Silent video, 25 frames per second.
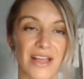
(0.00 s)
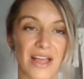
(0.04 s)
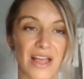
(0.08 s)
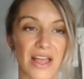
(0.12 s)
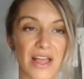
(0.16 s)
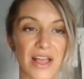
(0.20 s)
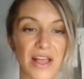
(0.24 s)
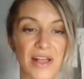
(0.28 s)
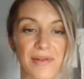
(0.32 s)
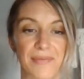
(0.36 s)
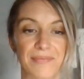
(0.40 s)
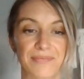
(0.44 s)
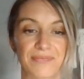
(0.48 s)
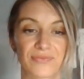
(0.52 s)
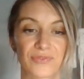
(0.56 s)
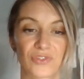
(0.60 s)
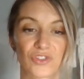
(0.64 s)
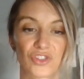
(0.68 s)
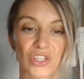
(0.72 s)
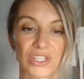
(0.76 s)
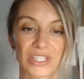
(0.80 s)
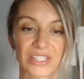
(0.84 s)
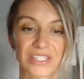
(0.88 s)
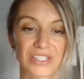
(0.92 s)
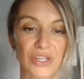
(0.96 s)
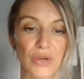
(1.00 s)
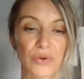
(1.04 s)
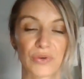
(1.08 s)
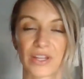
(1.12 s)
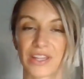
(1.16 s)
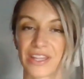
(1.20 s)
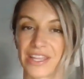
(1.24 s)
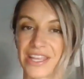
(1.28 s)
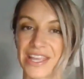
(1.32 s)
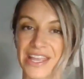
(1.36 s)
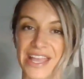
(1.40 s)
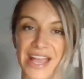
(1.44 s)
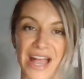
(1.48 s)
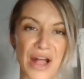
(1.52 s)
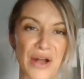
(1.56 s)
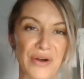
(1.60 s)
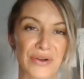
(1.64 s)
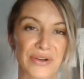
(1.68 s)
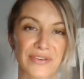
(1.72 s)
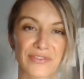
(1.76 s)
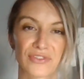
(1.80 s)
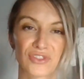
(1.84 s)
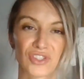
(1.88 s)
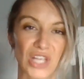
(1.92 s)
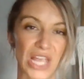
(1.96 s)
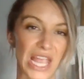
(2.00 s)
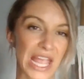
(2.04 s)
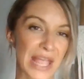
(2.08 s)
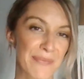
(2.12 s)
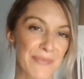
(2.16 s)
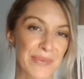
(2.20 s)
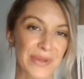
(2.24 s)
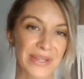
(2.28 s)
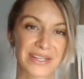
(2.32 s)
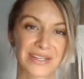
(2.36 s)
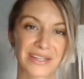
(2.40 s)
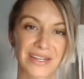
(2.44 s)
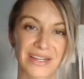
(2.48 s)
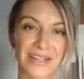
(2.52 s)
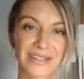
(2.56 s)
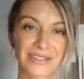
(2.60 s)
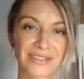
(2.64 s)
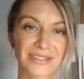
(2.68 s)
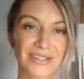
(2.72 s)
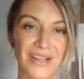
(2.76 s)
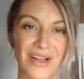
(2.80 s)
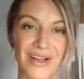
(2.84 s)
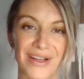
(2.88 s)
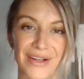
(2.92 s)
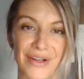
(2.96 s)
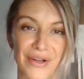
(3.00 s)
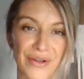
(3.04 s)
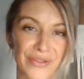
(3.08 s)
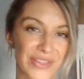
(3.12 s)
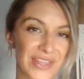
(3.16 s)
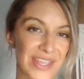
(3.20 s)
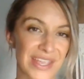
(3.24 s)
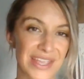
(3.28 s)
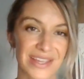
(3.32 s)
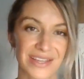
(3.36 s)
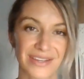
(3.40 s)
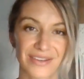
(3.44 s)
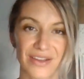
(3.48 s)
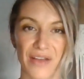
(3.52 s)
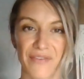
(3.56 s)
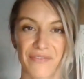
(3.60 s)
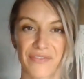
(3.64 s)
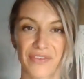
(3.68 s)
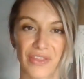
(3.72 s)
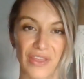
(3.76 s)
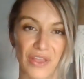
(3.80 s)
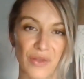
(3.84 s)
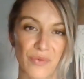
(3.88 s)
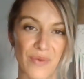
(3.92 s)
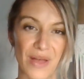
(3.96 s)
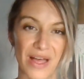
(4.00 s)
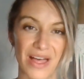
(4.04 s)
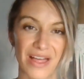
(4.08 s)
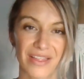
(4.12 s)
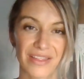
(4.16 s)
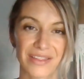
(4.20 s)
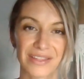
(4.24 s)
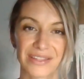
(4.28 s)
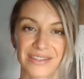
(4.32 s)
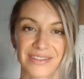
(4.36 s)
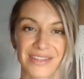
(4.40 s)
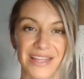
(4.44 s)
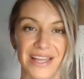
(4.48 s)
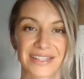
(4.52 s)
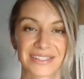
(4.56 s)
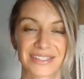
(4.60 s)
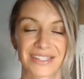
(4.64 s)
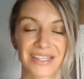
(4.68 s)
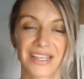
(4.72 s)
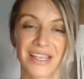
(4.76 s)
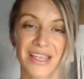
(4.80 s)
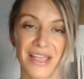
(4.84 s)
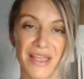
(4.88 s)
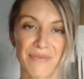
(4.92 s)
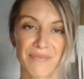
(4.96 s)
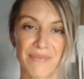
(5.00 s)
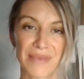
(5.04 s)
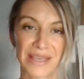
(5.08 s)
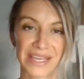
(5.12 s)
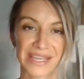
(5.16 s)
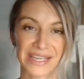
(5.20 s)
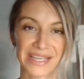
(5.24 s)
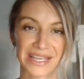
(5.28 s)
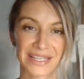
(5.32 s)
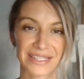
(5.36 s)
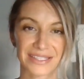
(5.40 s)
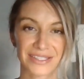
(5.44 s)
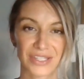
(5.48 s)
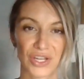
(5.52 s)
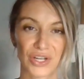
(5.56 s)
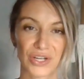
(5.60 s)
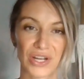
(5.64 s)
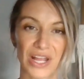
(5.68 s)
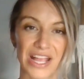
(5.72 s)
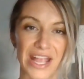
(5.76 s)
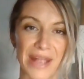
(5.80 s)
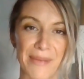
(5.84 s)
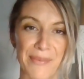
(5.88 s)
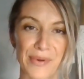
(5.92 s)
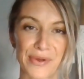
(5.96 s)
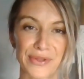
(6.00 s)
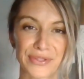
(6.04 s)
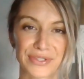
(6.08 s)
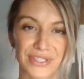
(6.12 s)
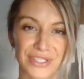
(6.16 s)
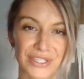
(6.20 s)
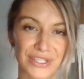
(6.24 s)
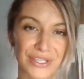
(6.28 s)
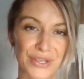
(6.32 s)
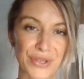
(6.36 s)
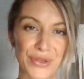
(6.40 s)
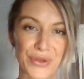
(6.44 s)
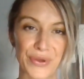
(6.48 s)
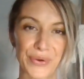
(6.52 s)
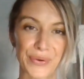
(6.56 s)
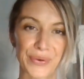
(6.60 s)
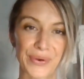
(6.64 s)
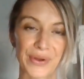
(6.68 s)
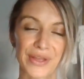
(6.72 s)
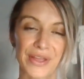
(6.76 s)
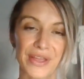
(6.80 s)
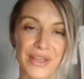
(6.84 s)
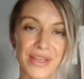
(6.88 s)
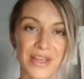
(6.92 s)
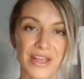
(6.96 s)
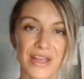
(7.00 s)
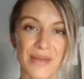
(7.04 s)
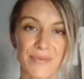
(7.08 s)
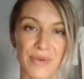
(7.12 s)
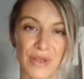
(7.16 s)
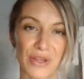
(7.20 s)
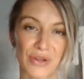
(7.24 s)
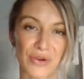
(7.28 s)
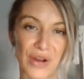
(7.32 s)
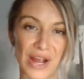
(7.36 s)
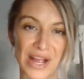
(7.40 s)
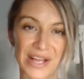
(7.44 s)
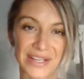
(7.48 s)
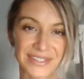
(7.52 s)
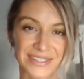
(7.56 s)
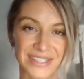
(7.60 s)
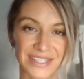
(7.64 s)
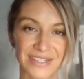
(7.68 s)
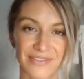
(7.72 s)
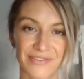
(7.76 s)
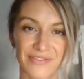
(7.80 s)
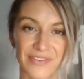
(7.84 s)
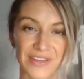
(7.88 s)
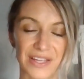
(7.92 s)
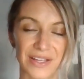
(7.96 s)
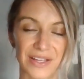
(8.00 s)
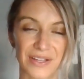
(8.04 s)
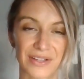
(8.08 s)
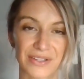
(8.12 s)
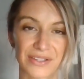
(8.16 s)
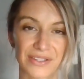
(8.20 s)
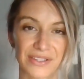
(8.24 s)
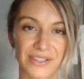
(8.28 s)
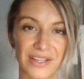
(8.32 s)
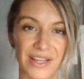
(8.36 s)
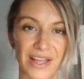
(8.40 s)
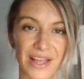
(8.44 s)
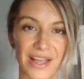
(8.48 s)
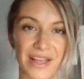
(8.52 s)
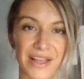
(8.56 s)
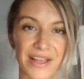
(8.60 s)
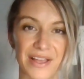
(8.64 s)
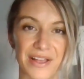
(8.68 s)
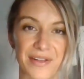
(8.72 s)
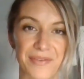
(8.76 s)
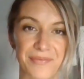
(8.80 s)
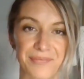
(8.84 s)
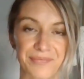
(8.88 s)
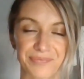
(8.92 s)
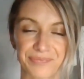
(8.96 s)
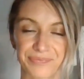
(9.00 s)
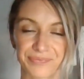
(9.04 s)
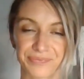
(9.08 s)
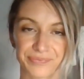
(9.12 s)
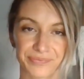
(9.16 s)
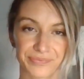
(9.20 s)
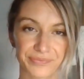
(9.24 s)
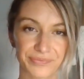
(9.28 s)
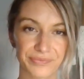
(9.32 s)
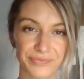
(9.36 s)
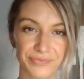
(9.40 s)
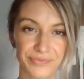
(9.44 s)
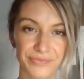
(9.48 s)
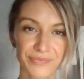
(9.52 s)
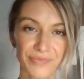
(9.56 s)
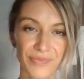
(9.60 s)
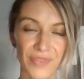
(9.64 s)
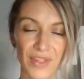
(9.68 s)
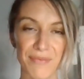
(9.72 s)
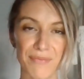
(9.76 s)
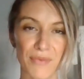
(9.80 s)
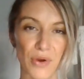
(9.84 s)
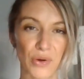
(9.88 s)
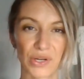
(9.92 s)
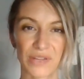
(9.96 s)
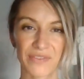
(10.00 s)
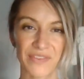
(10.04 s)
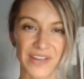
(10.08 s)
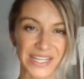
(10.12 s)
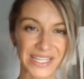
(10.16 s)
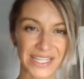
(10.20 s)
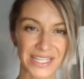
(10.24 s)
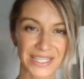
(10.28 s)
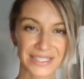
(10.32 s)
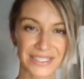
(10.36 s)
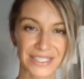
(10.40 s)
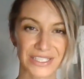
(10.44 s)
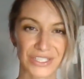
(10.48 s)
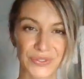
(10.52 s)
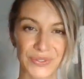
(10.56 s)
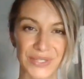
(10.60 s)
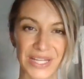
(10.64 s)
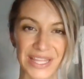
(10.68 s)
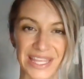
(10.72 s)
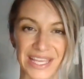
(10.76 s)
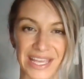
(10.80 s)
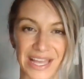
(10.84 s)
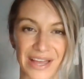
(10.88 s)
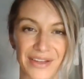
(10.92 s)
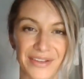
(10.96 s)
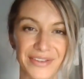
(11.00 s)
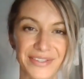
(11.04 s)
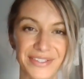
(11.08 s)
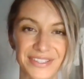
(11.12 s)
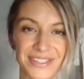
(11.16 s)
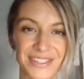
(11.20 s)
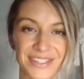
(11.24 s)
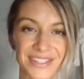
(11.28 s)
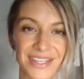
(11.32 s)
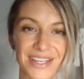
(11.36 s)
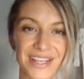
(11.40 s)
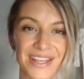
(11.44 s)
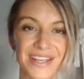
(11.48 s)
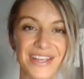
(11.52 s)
um, just totally out of shape and not healthy and not feeling well. And that's making it so you're not able to progress and feel um, motivated to do anything else.